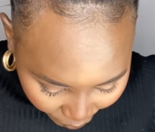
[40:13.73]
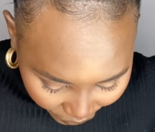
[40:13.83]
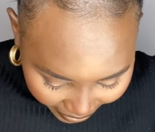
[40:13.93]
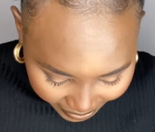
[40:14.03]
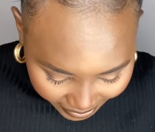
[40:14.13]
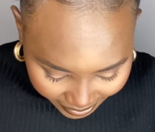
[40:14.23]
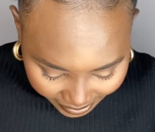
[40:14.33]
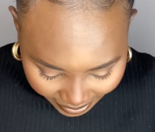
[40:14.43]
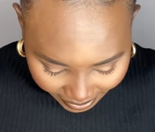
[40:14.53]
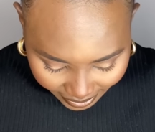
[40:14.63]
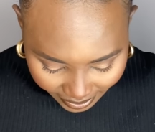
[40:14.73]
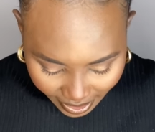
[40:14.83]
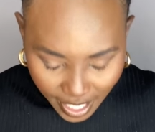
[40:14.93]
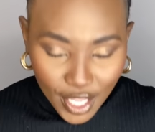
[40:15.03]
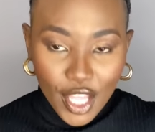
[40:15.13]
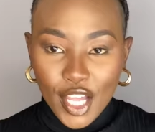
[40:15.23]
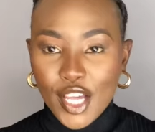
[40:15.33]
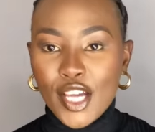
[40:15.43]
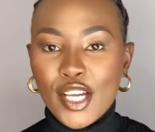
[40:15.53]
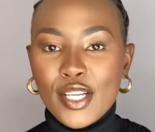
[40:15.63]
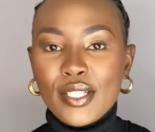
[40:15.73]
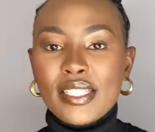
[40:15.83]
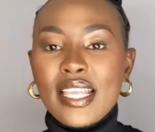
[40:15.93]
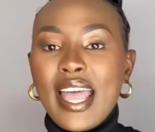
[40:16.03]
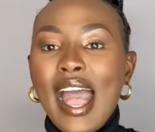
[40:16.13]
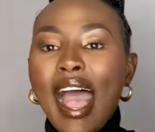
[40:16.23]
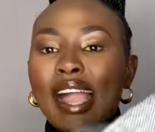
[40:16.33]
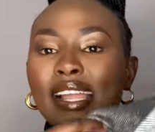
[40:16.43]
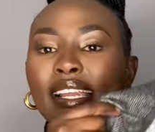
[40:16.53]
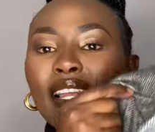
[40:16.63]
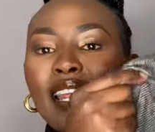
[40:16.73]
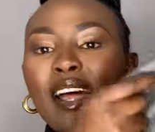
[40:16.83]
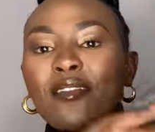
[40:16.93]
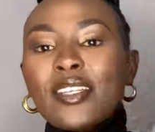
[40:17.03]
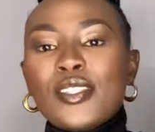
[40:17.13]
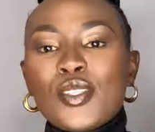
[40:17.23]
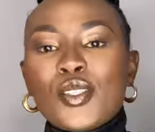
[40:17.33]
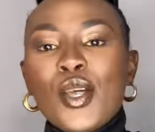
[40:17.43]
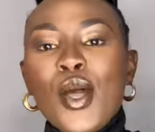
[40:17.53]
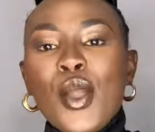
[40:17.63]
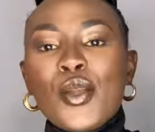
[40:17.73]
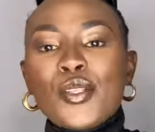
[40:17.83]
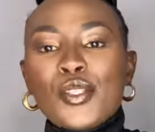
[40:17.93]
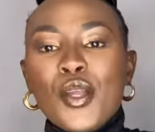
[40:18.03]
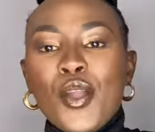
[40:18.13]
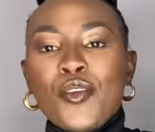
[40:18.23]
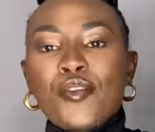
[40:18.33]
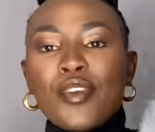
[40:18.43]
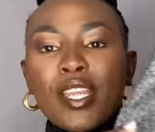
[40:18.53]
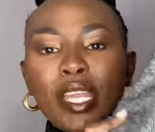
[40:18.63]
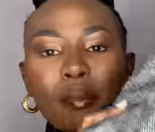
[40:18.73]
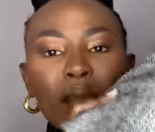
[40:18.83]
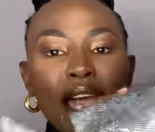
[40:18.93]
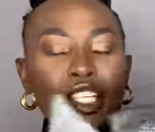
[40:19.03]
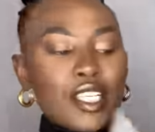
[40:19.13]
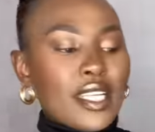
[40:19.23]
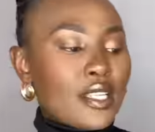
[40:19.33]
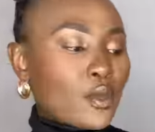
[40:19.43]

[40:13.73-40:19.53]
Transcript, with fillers: breasted coat I love it so, so freaking much. It is